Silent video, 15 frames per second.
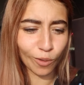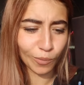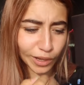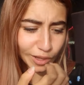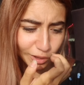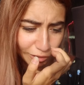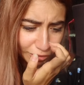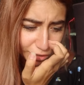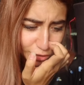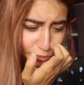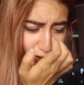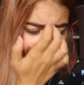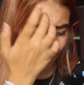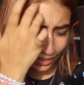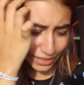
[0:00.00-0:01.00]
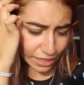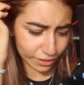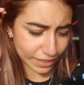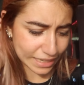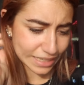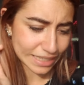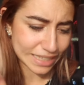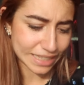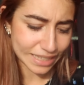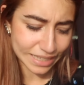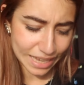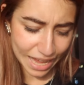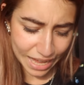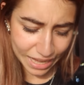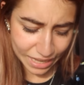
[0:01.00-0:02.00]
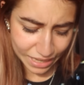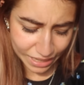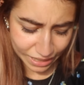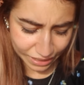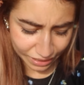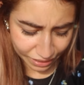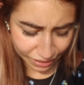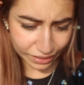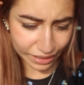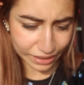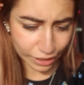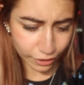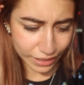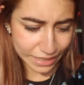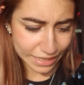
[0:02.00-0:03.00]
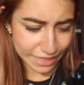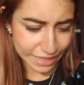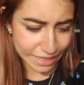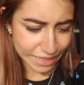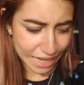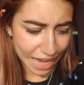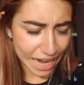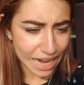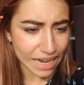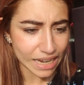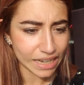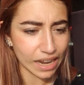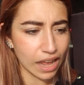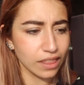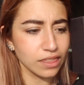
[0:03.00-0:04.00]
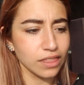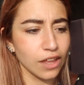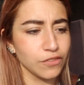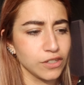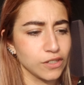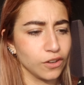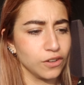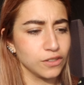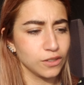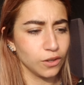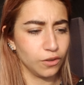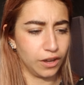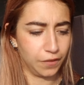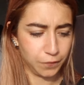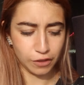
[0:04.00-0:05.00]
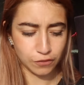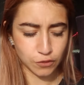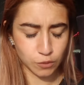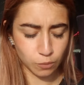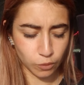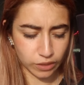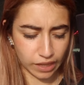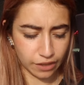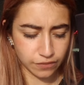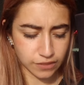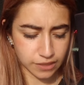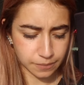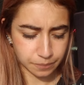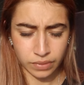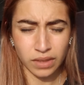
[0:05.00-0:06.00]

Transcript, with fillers: oh my god, you guys, they're insane. Like, they're insane. I love these cards. All right, we have two more left.